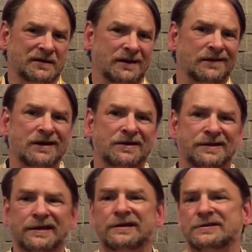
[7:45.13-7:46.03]
I mean, there are
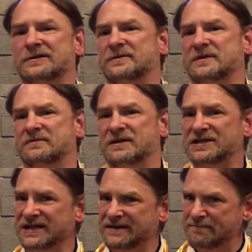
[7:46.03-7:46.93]
thunderstorms in
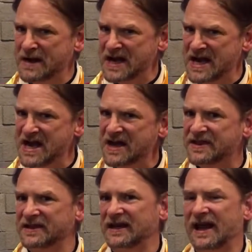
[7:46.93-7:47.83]
Michigan, but
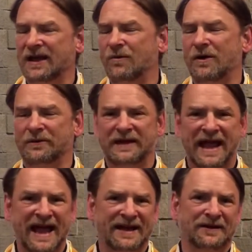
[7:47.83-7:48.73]
nothing like what we
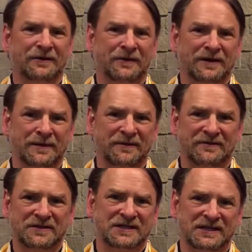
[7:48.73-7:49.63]
had growing up in
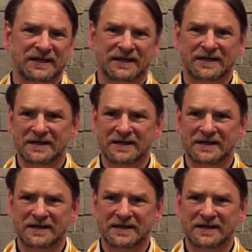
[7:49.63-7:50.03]
Virginia.